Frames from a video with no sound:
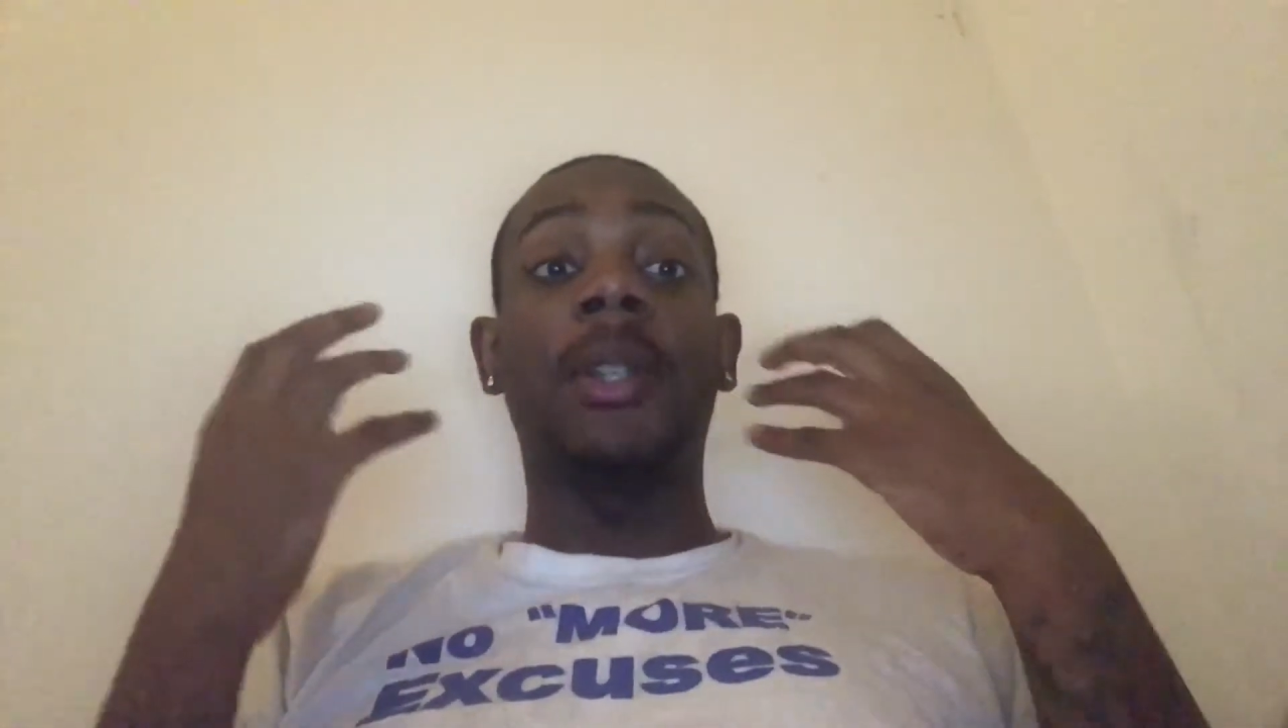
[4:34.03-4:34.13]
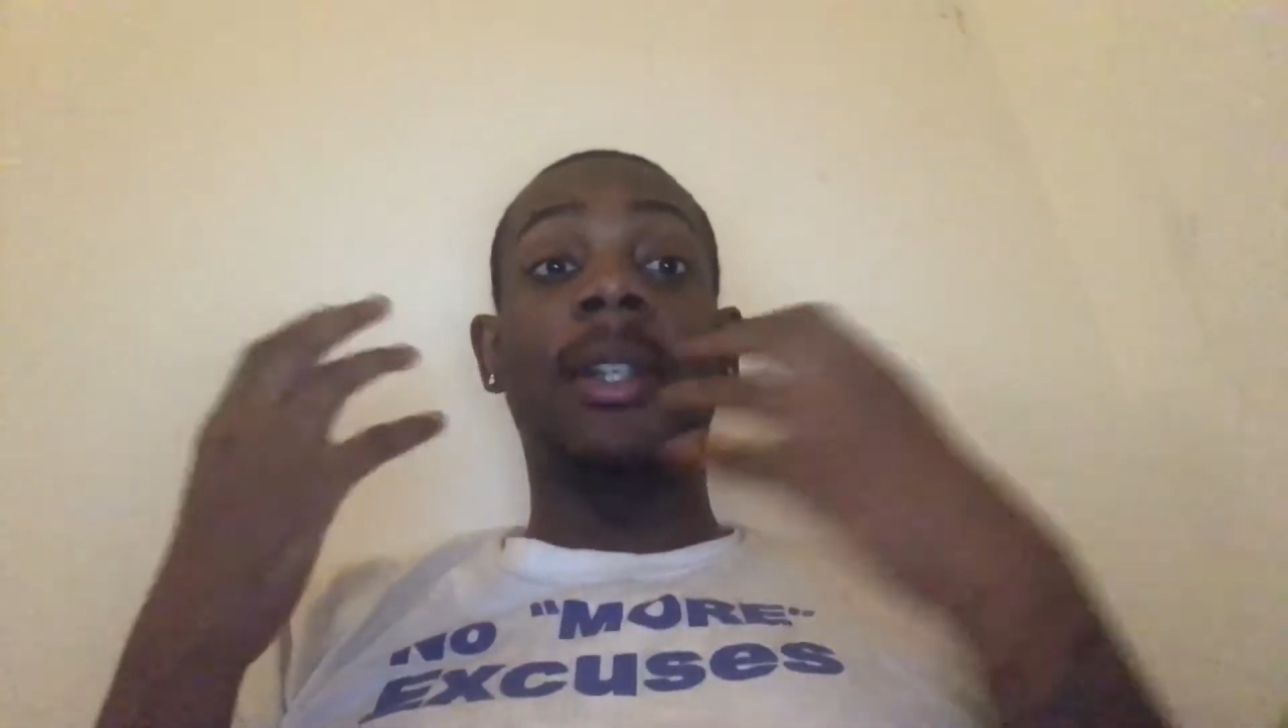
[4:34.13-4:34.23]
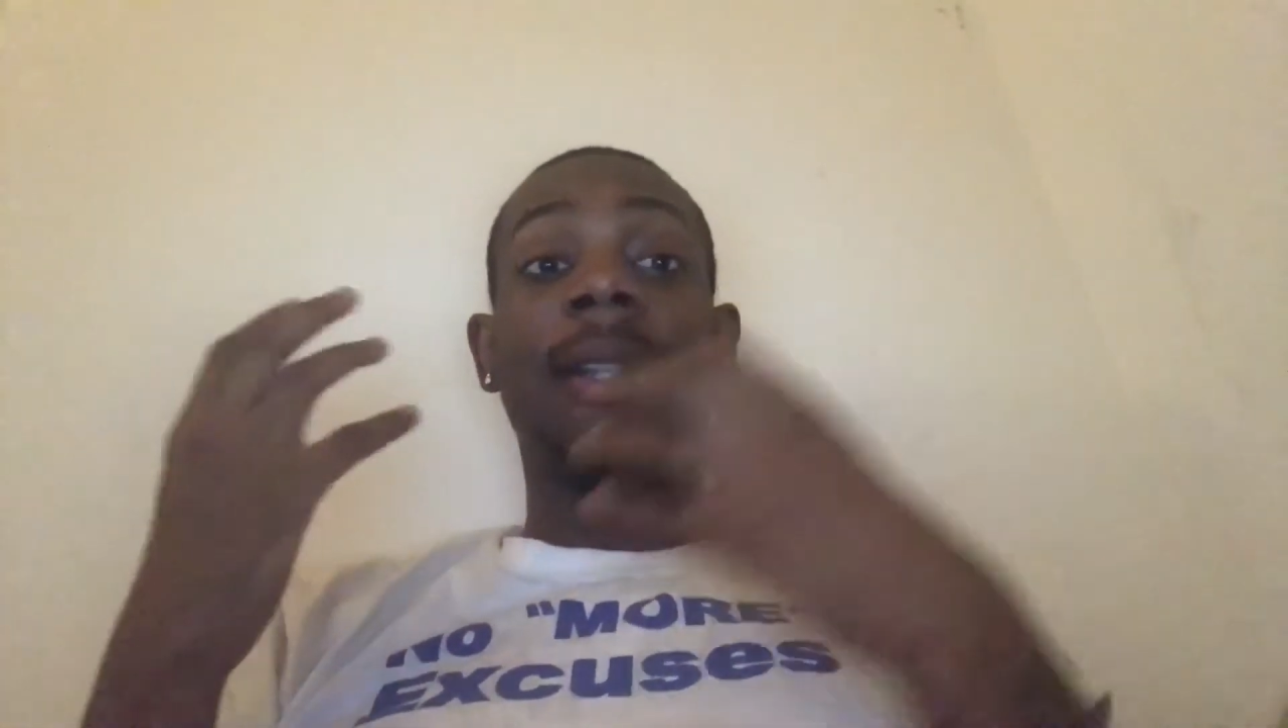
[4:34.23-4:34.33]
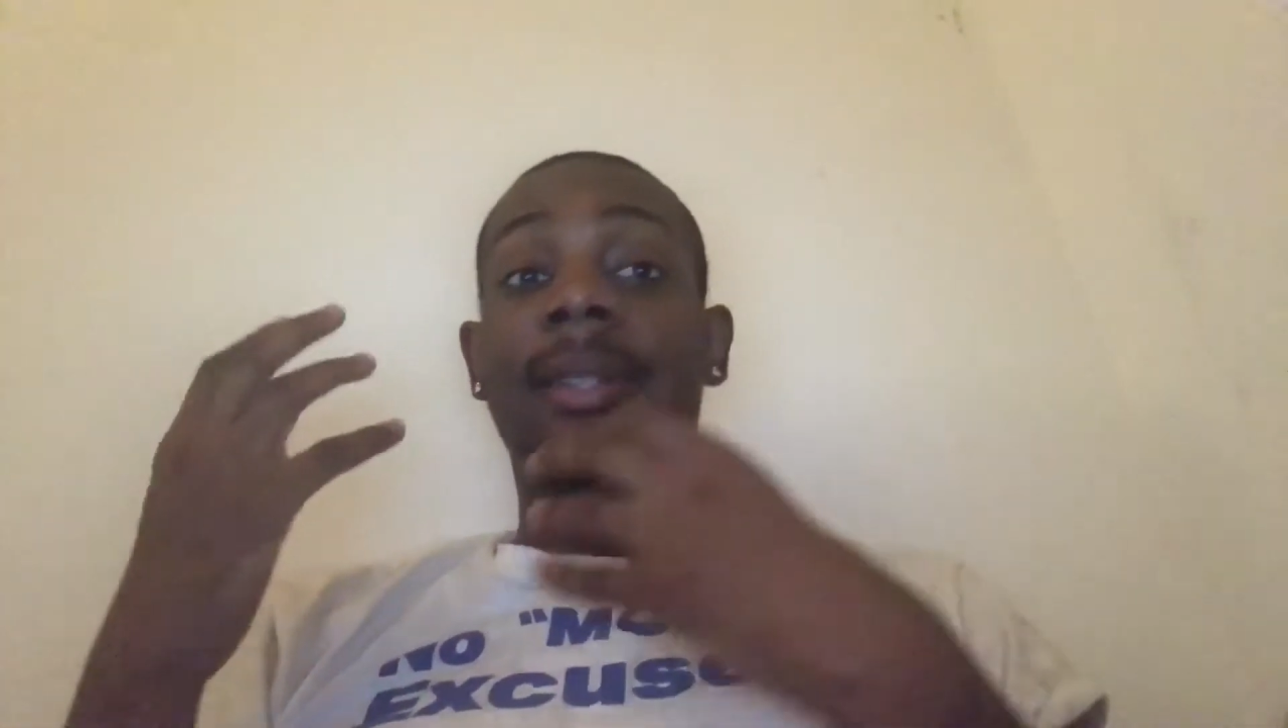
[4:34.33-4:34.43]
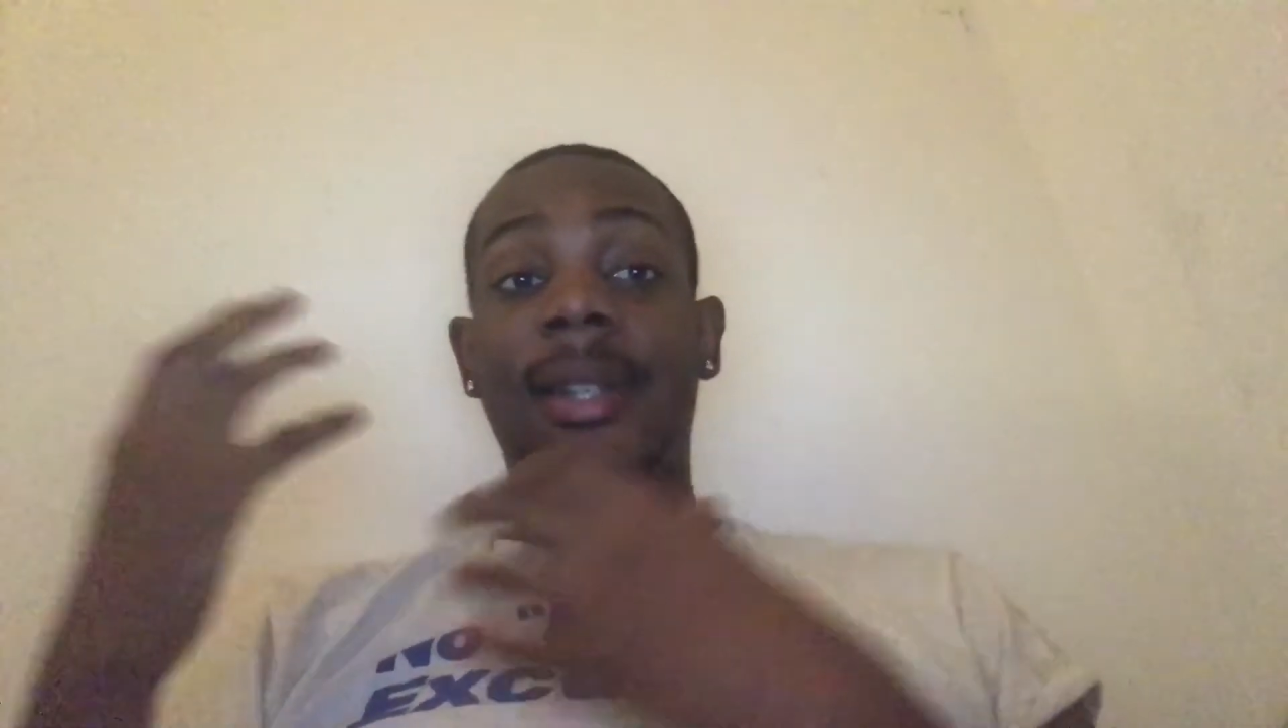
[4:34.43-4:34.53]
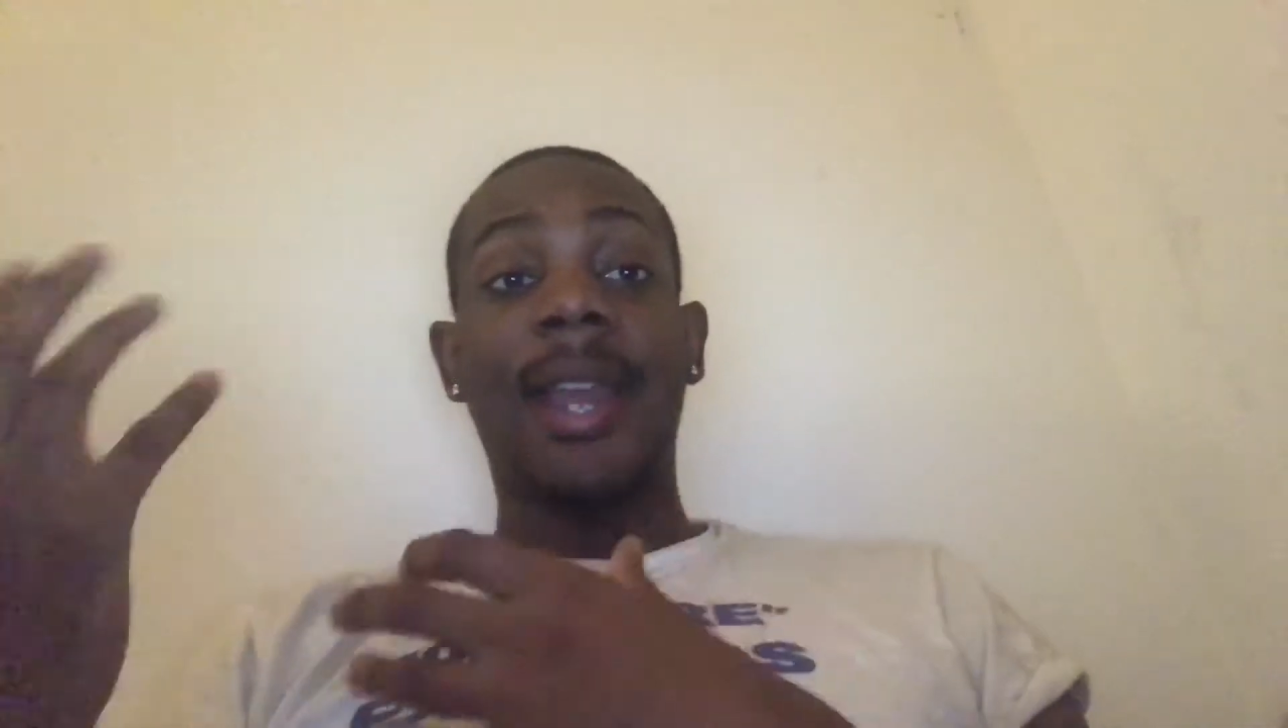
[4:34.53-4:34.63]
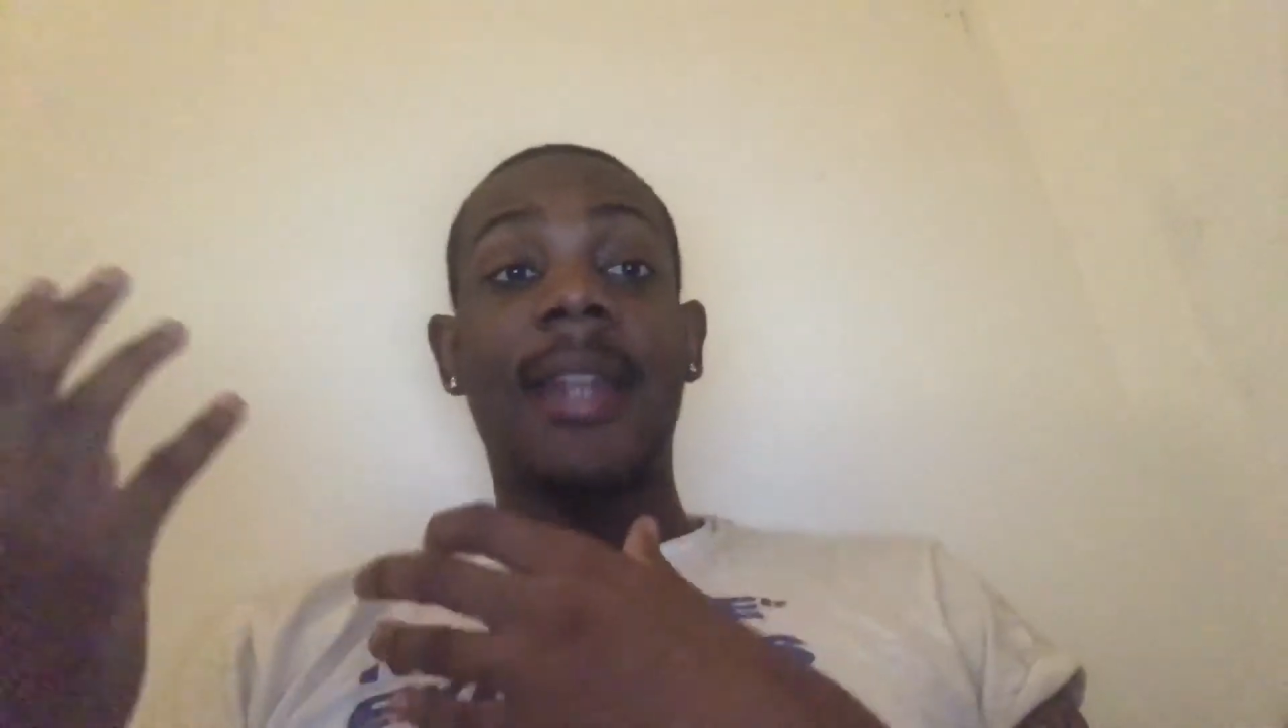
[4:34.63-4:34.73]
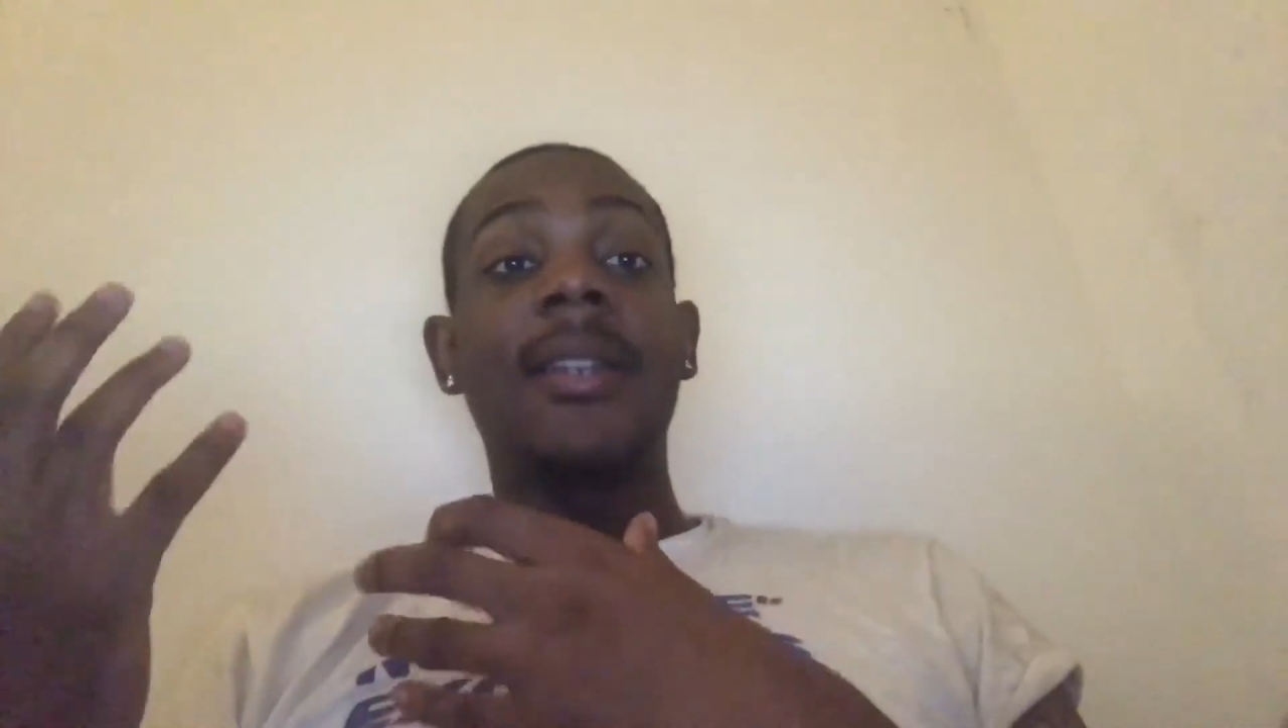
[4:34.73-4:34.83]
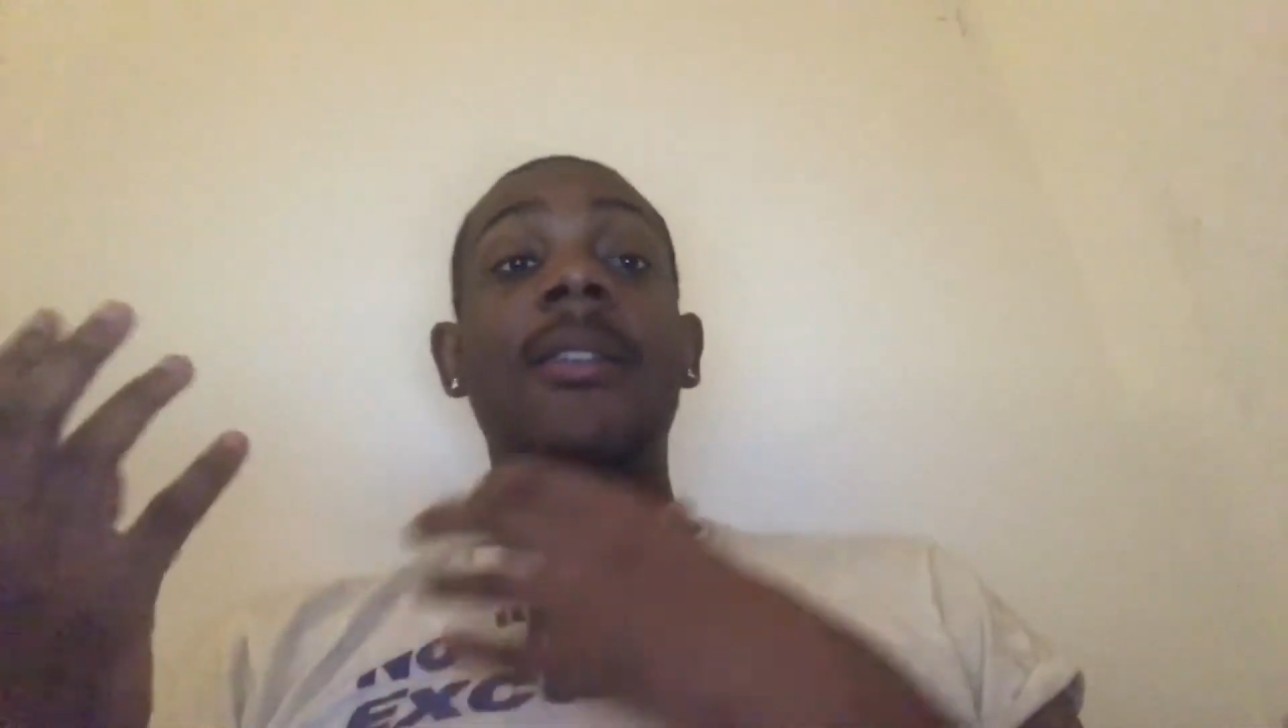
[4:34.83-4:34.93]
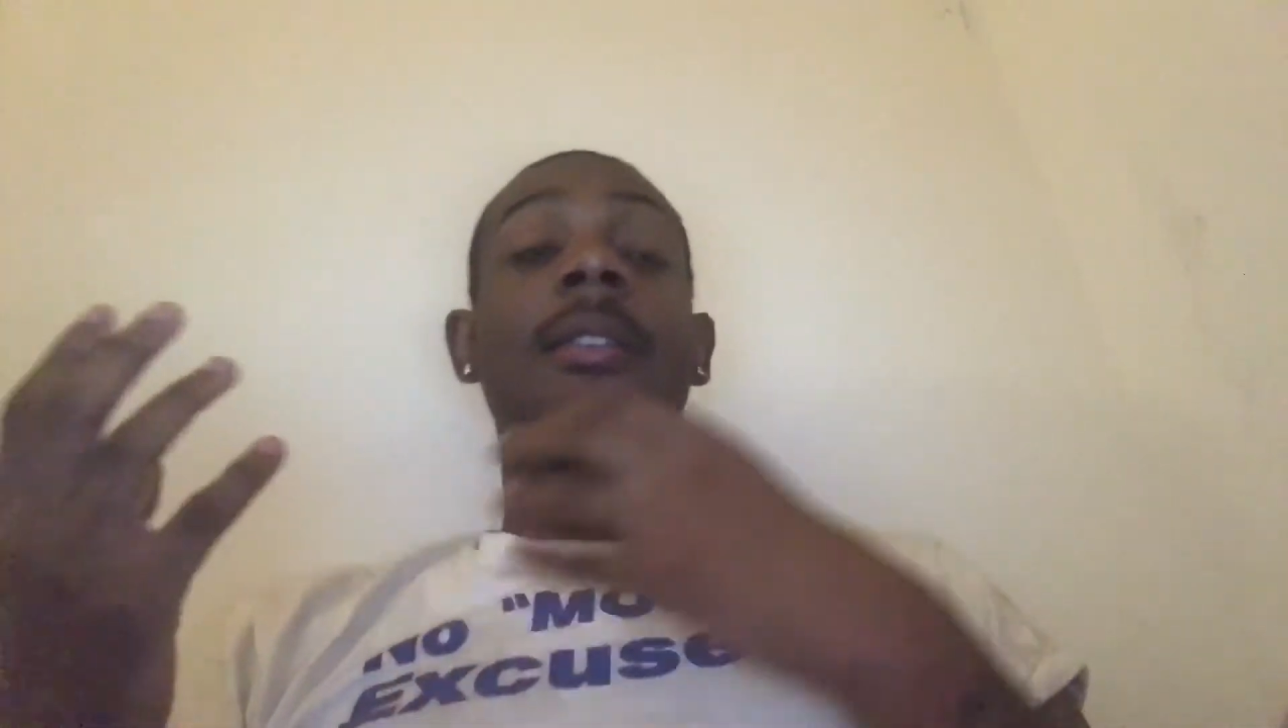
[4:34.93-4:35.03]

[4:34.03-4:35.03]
really into that,